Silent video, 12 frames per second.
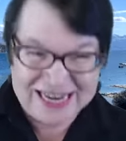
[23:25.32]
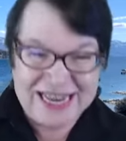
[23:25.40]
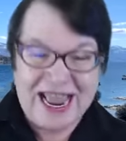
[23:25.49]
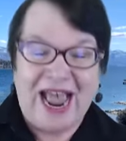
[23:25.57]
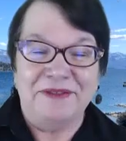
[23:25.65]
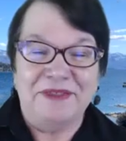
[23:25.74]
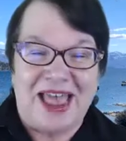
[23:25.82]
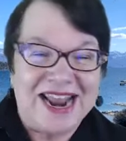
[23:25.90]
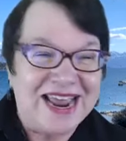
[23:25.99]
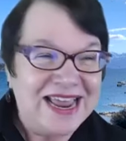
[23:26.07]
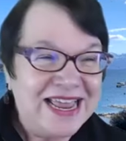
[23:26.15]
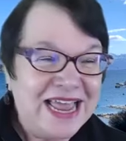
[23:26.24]
And then
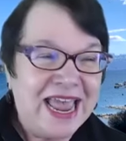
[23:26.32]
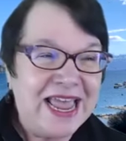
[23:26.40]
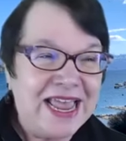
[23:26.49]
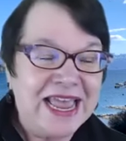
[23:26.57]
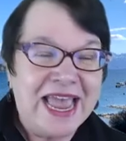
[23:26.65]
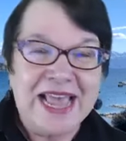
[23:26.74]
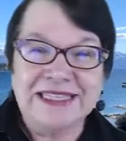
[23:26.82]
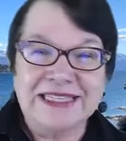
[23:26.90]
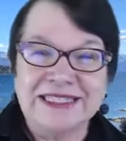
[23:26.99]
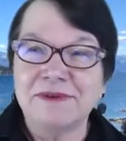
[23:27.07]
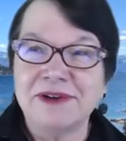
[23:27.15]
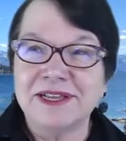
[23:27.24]
he
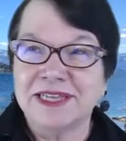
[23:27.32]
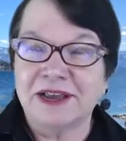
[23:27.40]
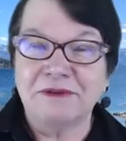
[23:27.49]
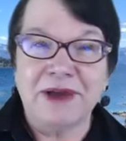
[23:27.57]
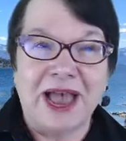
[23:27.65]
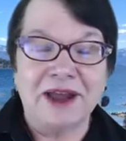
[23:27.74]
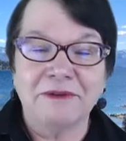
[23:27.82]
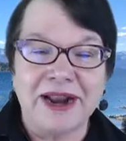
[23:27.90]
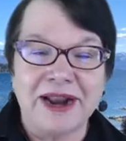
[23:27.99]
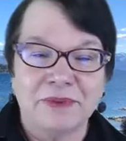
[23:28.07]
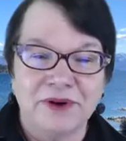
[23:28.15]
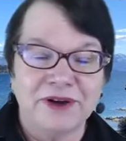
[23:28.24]
said it was how to
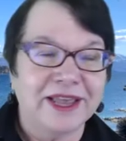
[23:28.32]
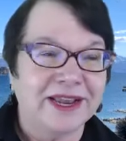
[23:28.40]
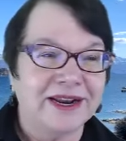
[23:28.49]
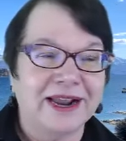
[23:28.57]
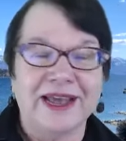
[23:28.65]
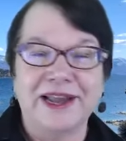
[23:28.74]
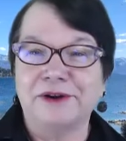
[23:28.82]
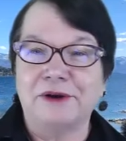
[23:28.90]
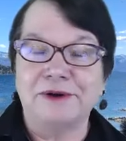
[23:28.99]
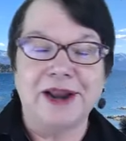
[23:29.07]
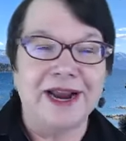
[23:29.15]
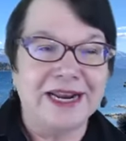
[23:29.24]
write a book in, I don't
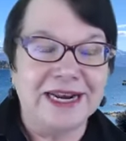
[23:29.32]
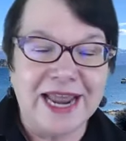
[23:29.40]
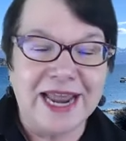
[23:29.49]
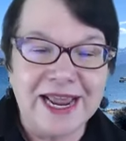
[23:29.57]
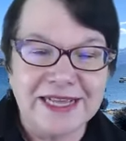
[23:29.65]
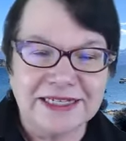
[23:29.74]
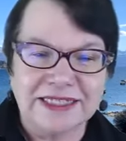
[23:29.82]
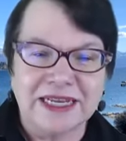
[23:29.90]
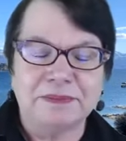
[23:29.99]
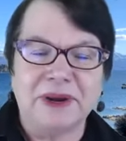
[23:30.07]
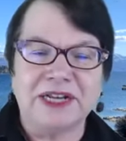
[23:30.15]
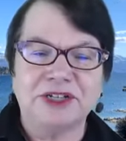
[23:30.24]
know, 90 days. And he
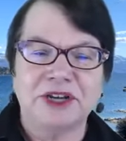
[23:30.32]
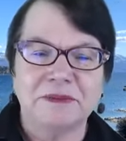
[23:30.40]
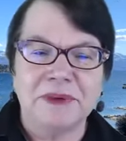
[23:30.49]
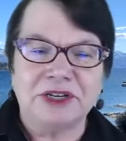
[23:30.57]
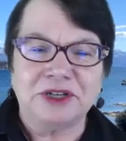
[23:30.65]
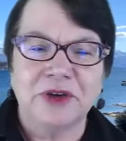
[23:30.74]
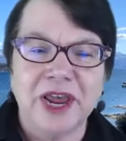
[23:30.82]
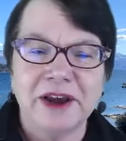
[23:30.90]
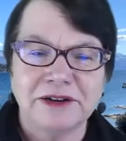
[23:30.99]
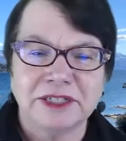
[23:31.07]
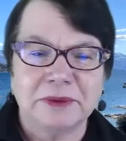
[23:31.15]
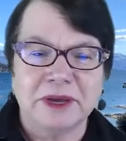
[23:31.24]
said, but it took me 2
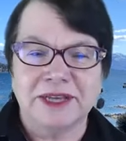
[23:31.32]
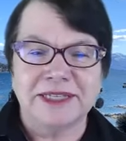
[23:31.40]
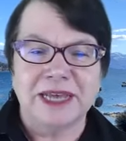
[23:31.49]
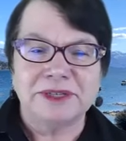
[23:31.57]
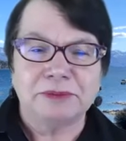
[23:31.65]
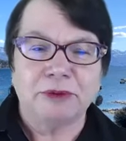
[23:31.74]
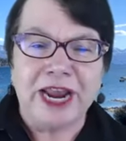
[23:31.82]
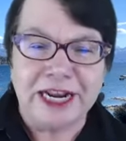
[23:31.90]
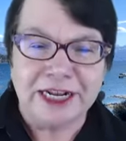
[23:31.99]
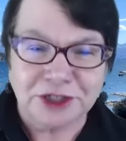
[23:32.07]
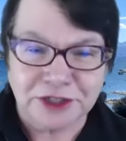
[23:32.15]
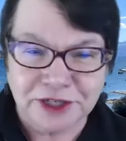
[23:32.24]
years because I was brain
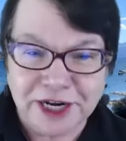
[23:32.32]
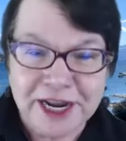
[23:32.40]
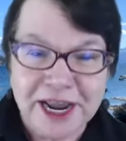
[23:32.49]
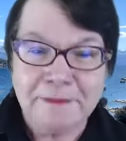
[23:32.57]
injured.